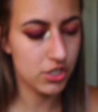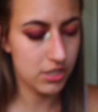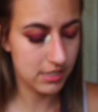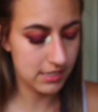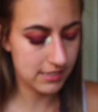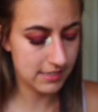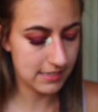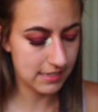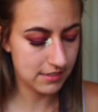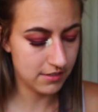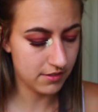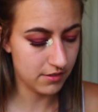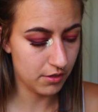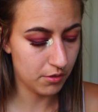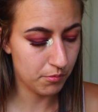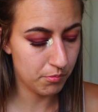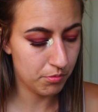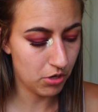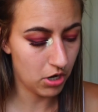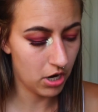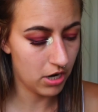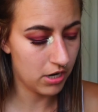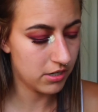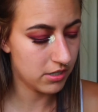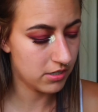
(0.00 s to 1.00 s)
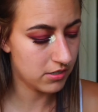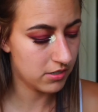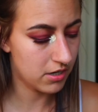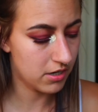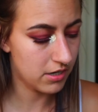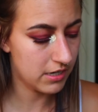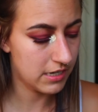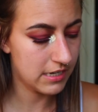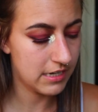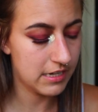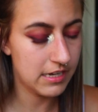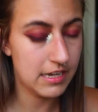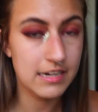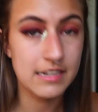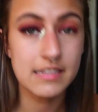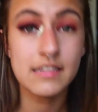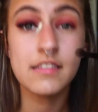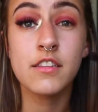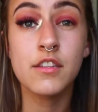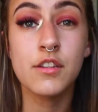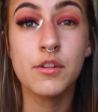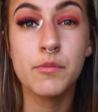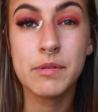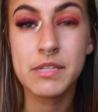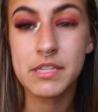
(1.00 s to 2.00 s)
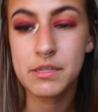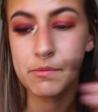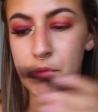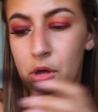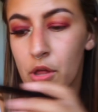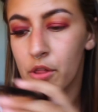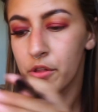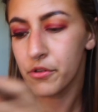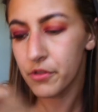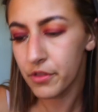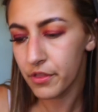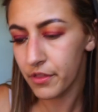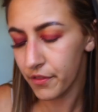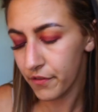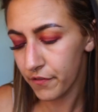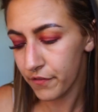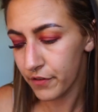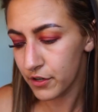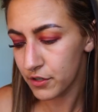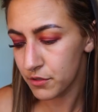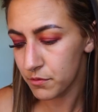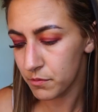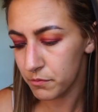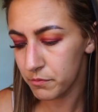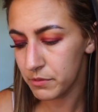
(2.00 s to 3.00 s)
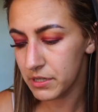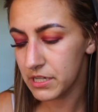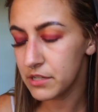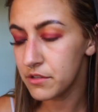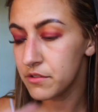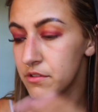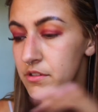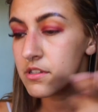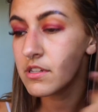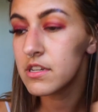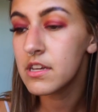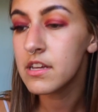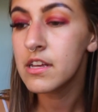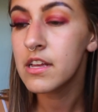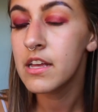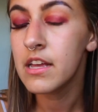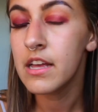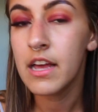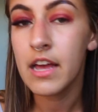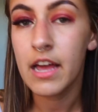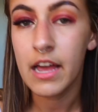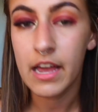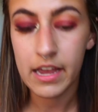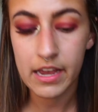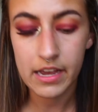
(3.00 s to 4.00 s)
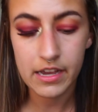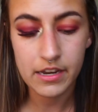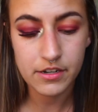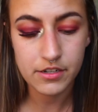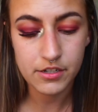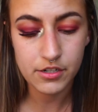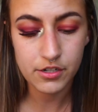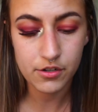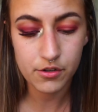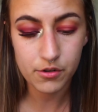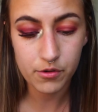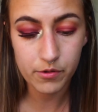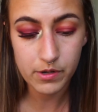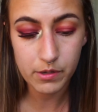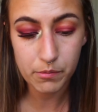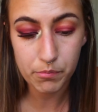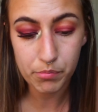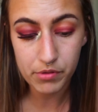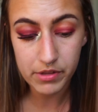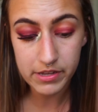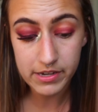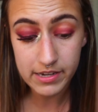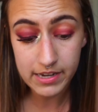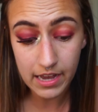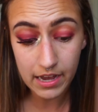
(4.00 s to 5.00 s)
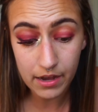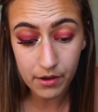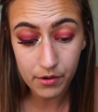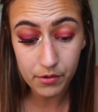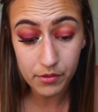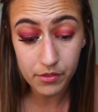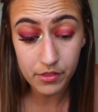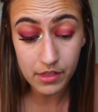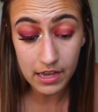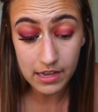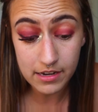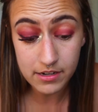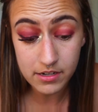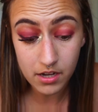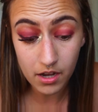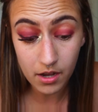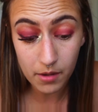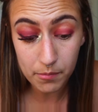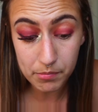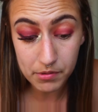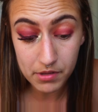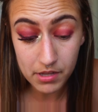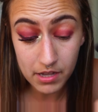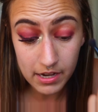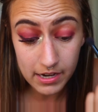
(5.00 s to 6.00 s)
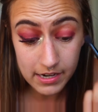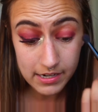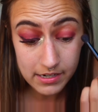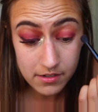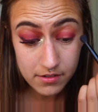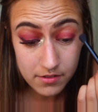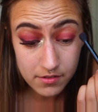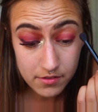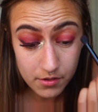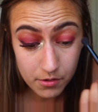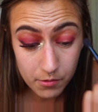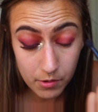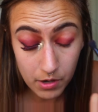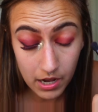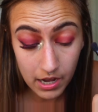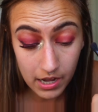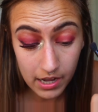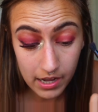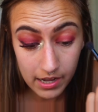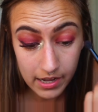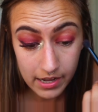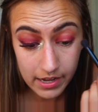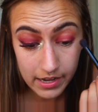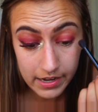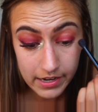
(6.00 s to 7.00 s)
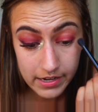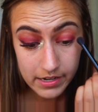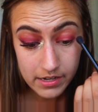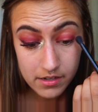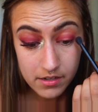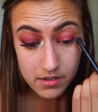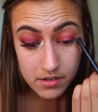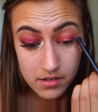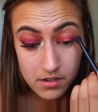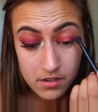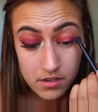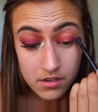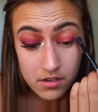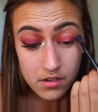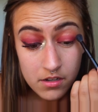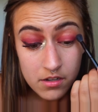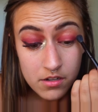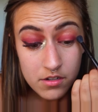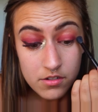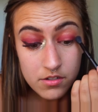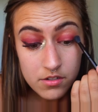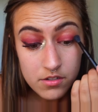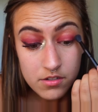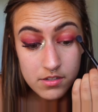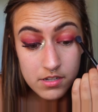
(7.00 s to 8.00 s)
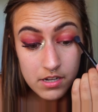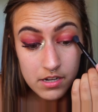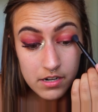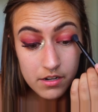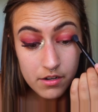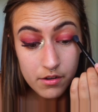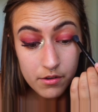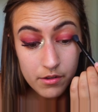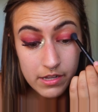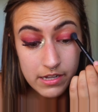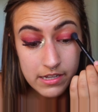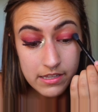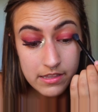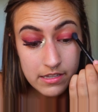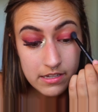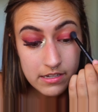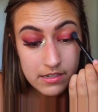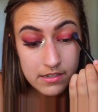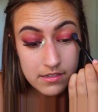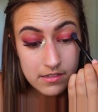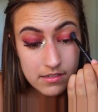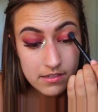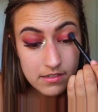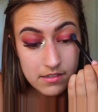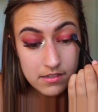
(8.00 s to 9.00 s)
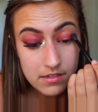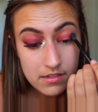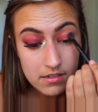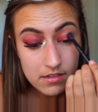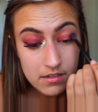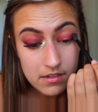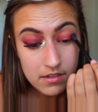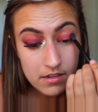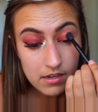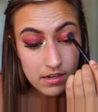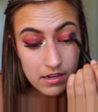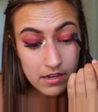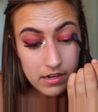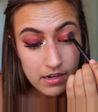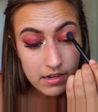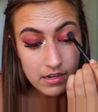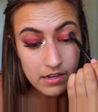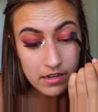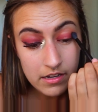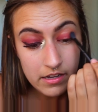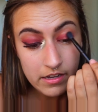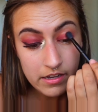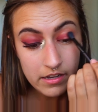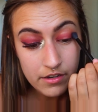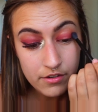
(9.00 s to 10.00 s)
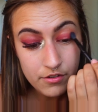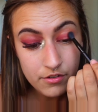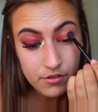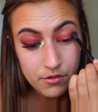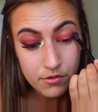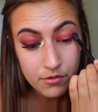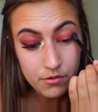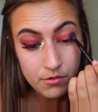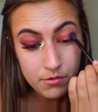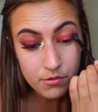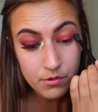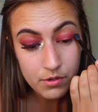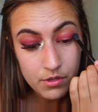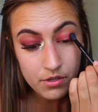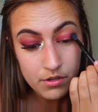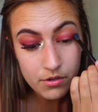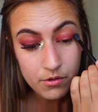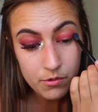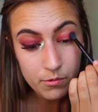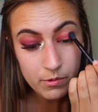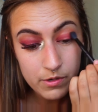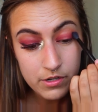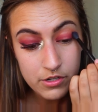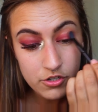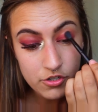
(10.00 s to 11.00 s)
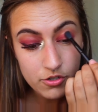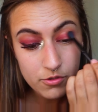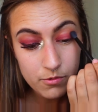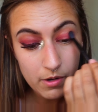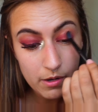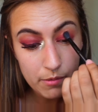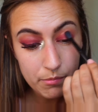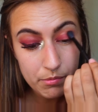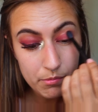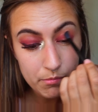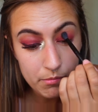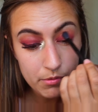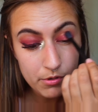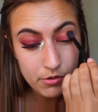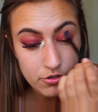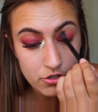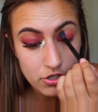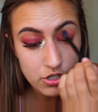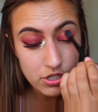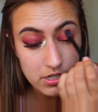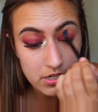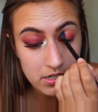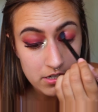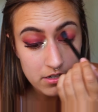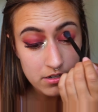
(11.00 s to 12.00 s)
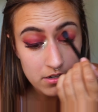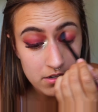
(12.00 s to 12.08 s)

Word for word: This has no product on it, and it's a little bit smaller than the first one we used. And you're going to blend out that top line. So I just kind of go like this, and I do a little windshield wiper motion.